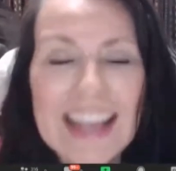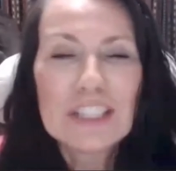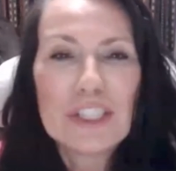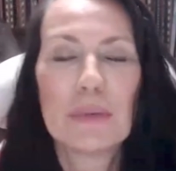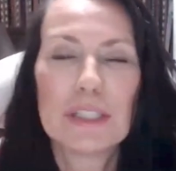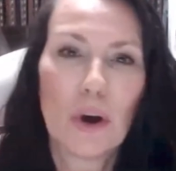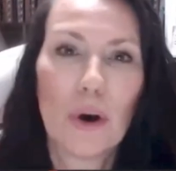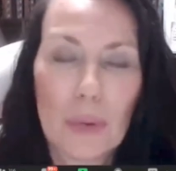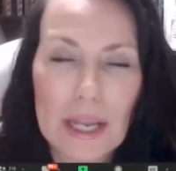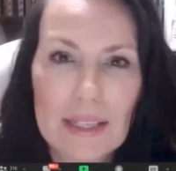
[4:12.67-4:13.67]
she was
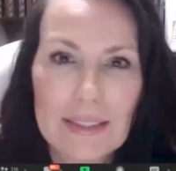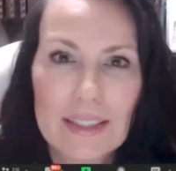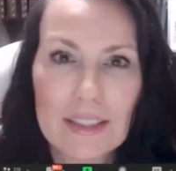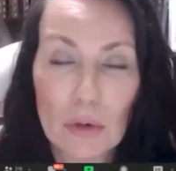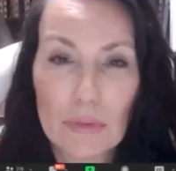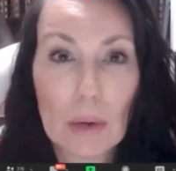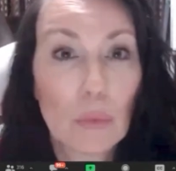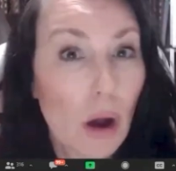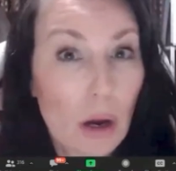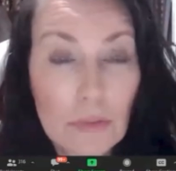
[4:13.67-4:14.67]
always, you know, that
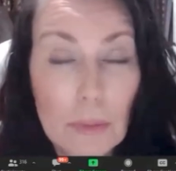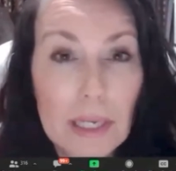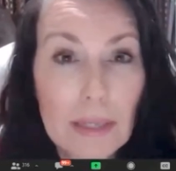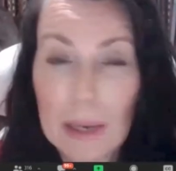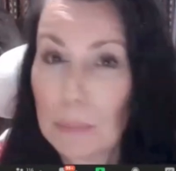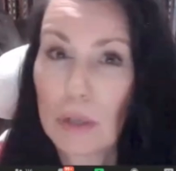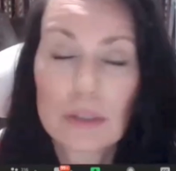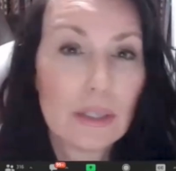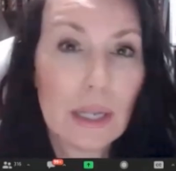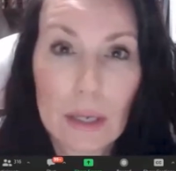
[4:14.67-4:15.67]
rock for me, that
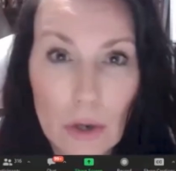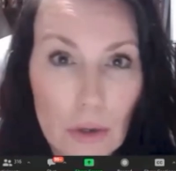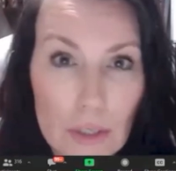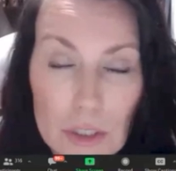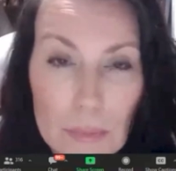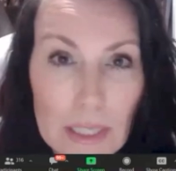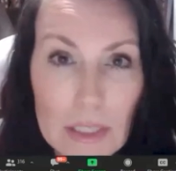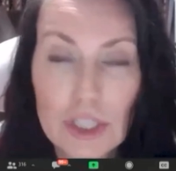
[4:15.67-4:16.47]
person that encouraged me.